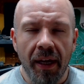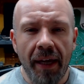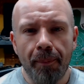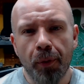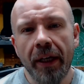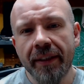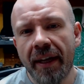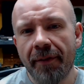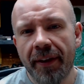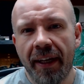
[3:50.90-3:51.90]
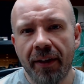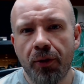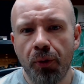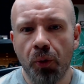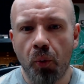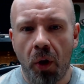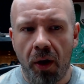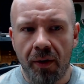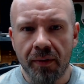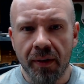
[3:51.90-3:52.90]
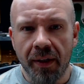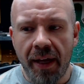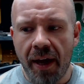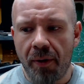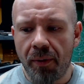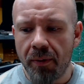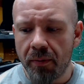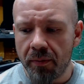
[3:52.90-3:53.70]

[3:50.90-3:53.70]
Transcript: It brings everything to the wall. Now,